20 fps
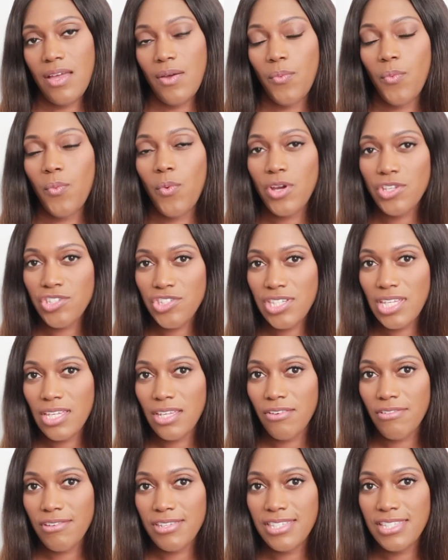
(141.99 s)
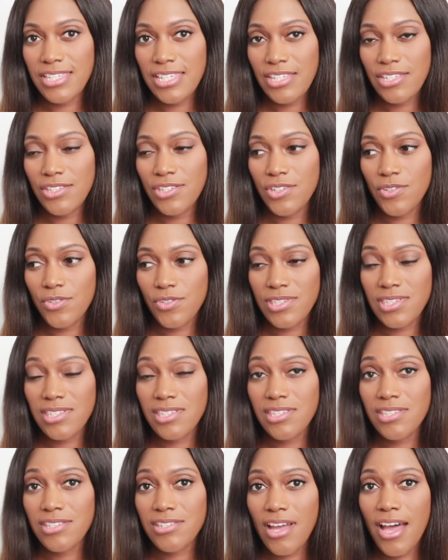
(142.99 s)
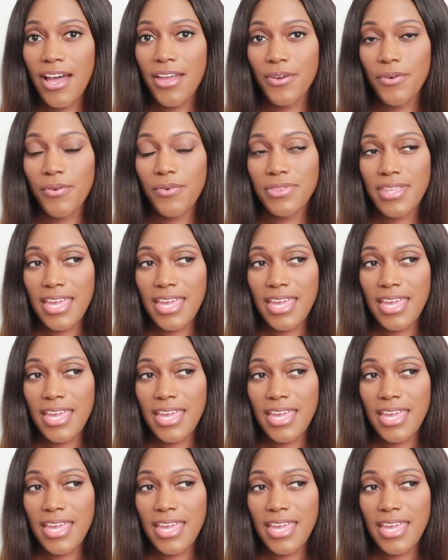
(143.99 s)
watching Christian Dior's style,